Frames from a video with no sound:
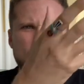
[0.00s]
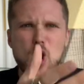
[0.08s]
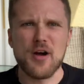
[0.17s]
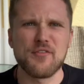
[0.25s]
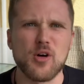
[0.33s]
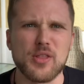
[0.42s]

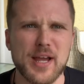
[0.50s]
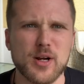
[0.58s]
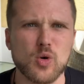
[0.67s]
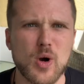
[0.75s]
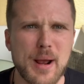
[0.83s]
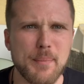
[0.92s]
off all that
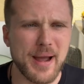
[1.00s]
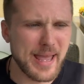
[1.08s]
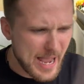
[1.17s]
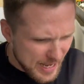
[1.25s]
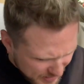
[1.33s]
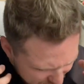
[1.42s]
crap, I
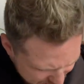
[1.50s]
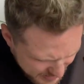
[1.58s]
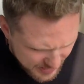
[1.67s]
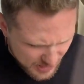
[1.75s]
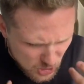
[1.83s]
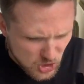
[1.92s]
had this
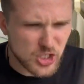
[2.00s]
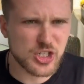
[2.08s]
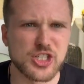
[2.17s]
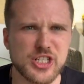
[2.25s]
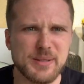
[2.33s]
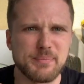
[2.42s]

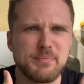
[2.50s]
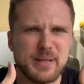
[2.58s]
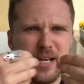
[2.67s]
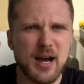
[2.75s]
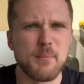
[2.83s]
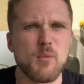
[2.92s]
urge to
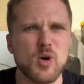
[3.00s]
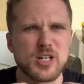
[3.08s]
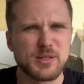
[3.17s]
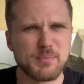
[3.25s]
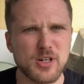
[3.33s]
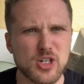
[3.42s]
become more
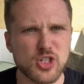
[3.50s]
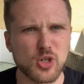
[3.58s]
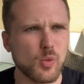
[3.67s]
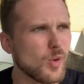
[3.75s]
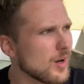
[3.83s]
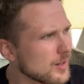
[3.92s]

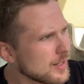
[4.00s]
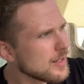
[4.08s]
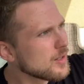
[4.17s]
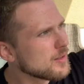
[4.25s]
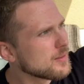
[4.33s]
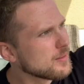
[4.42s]
spiritual. Well,
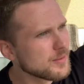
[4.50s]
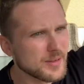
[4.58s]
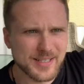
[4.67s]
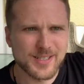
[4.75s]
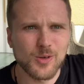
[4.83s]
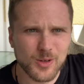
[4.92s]

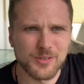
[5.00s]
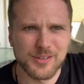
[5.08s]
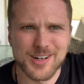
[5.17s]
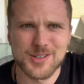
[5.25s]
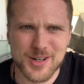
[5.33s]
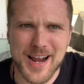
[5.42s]
the solar
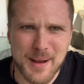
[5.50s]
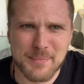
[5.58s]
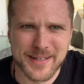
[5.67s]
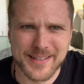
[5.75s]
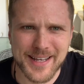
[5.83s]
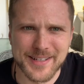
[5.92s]
flares are
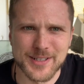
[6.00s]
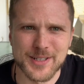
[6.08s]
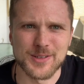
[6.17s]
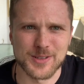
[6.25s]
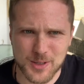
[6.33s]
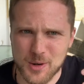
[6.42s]
happening then
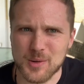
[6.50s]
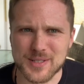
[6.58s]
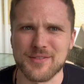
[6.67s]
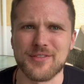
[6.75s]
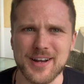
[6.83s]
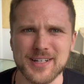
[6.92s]
too, so it
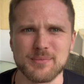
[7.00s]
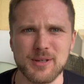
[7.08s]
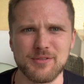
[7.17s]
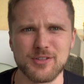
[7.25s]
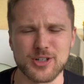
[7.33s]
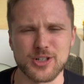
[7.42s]
was affecting
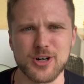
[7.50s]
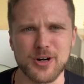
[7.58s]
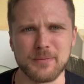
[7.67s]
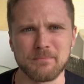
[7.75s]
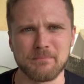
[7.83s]
me for sure.